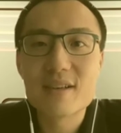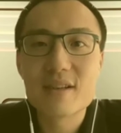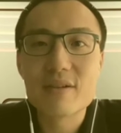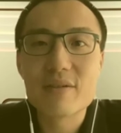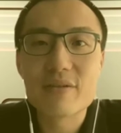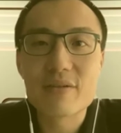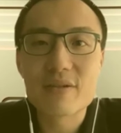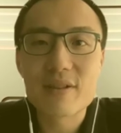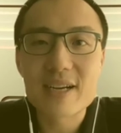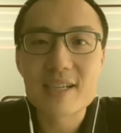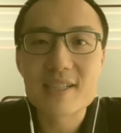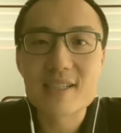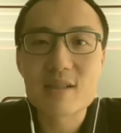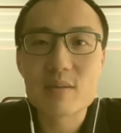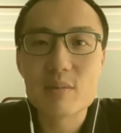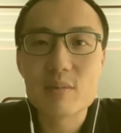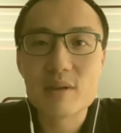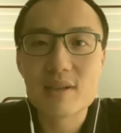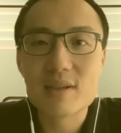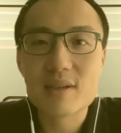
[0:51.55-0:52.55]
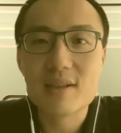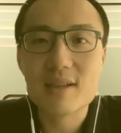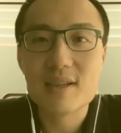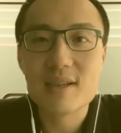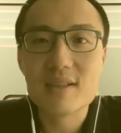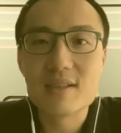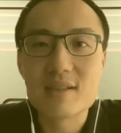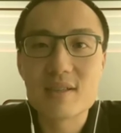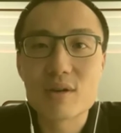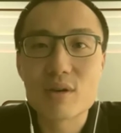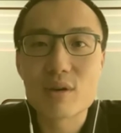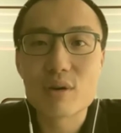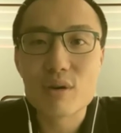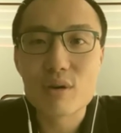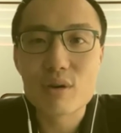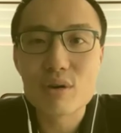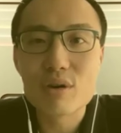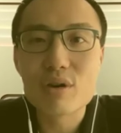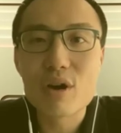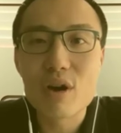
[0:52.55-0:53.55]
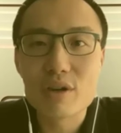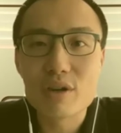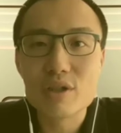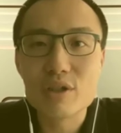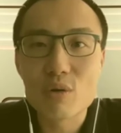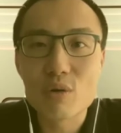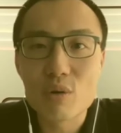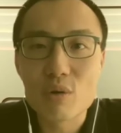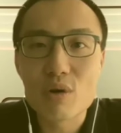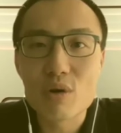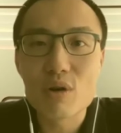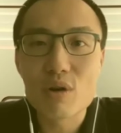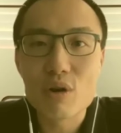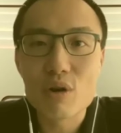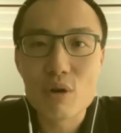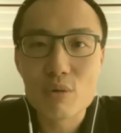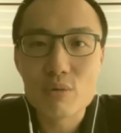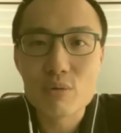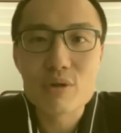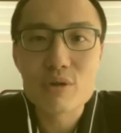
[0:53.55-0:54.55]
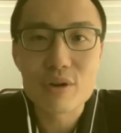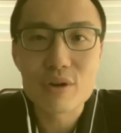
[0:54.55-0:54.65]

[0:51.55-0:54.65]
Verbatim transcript: the flexibility to earn on your own